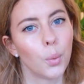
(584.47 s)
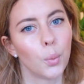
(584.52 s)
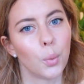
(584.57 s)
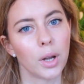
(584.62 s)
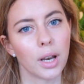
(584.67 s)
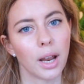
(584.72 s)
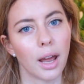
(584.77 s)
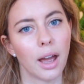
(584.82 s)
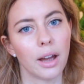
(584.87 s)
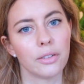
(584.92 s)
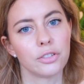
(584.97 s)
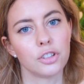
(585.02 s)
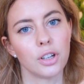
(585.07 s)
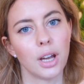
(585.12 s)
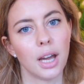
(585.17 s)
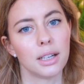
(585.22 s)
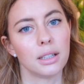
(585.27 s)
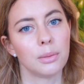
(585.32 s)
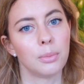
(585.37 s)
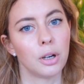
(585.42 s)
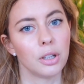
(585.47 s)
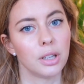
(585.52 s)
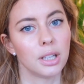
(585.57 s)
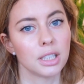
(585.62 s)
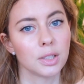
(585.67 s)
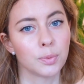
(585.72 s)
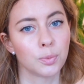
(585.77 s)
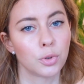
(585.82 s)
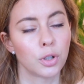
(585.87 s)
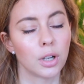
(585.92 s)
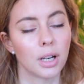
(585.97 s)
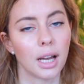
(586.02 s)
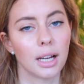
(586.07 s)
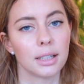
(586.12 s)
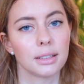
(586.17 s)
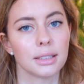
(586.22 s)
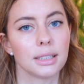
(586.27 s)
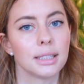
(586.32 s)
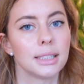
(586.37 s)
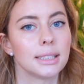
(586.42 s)
What I have to add about this
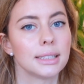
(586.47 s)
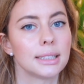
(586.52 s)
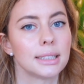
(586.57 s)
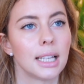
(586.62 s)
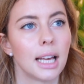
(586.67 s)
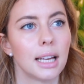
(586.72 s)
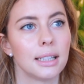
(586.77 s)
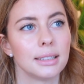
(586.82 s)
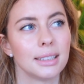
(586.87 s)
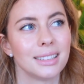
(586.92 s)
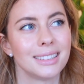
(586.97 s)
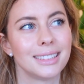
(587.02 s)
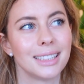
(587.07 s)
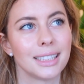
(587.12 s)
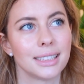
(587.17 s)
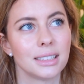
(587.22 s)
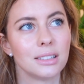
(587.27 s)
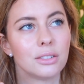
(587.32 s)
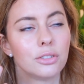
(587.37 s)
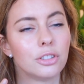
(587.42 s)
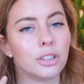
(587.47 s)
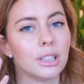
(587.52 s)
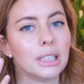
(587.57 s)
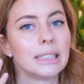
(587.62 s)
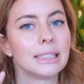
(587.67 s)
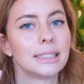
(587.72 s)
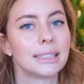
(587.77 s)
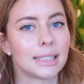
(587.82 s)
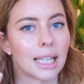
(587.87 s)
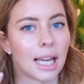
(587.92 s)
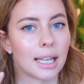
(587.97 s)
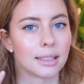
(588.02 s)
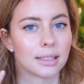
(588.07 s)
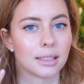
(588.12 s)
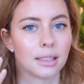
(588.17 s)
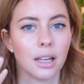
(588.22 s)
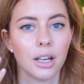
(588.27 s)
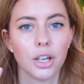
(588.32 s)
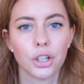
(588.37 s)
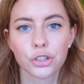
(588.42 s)
product is that it doesn't really set,
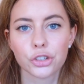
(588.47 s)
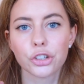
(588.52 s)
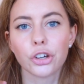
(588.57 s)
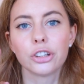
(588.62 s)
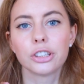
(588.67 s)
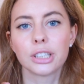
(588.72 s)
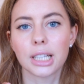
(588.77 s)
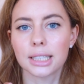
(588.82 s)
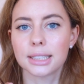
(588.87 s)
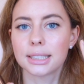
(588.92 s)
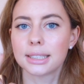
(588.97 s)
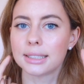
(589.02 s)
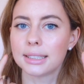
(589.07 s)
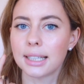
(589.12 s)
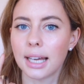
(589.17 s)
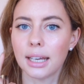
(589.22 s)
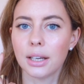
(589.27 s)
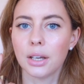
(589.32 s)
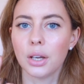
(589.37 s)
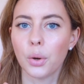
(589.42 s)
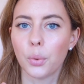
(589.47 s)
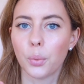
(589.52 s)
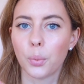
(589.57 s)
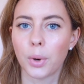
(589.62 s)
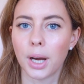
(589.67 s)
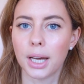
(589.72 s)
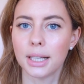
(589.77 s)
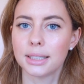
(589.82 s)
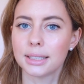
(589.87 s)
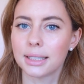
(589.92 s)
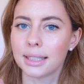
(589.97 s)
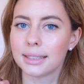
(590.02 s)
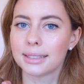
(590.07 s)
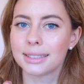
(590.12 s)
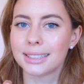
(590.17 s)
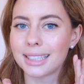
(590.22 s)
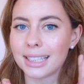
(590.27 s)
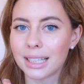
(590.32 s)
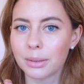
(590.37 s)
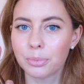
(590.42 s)
so it does stay wet
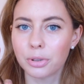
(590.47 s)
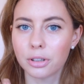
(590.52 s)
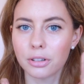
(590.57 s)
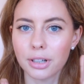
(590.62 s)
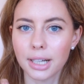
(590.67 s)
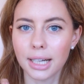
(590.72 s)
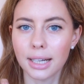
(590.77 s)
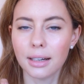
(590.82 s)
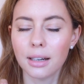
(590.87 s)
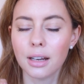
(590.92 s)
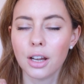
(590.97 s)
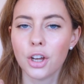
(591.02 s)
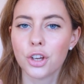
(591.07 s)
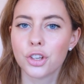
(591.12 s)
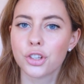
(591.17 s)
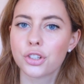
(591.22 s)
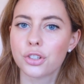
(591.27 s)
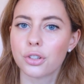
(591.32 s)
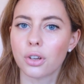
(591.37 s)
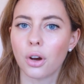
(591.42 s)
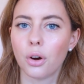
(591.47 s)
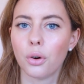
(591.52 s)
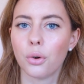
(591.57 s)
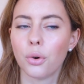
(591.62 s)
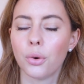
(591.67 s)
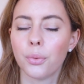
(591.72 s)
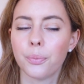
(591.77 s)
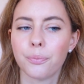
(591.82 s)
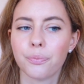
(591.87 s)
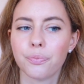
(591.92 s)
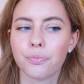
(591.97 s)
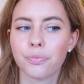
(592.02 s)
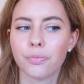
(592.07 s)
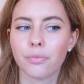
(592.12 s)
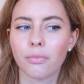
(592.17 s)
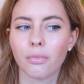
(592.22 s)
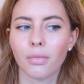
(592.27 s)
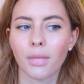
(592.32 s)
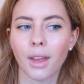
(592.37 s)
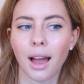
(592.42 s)
and slippery. So
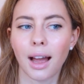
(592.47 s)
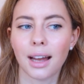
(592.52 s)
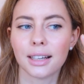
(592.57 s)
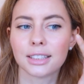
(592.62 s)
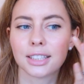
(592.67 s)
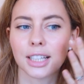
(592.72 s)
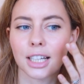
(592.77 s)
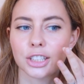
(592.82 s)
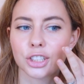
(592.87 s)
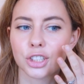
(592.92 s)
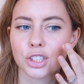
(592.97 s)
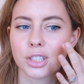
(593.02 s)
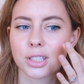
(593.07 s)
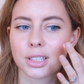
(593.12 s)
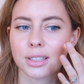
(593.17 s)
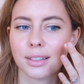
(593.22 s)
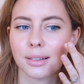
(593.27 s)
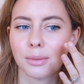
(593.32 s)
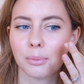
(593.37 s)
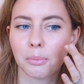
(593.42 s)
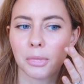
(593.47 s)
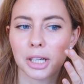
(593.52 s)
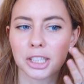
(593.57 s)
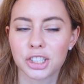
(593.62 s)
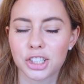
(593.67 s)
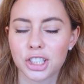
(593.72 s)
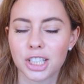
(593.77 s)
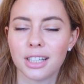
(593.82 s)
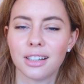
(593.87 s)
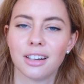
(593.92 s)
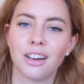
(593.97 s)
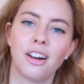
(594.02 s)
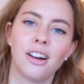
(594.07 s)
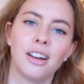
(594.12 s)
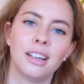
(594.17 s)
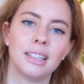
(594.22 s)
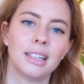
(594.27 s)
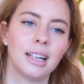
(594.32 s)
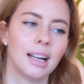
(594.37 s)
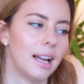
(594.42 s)
I touched my cheek
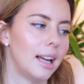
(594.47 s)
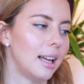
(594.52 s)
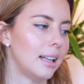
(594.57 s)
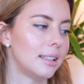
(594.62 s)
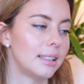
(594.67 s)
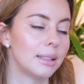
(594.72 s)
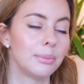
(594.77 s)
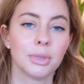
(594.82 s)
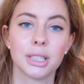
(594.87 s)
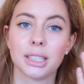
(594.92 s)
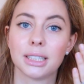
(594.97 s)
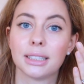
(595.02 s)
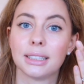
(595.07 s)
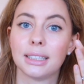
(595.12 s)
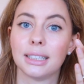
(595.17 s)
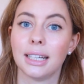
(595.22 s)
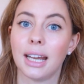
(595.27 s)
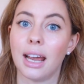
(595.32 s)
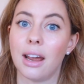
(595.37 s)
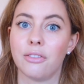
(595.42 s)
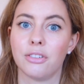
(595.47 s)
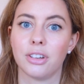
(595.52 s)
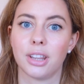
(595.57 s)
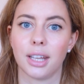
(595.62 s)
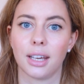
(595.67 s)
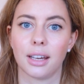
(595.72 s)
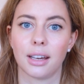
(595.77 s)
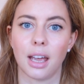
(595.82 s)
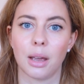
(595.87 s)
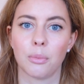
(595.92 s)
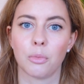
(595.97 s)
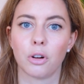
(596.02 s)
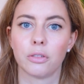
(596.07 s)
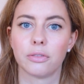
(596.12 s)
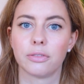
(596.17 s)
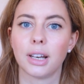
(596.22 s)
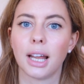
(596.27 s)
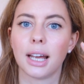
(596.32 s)
earlier and immediately everything came off.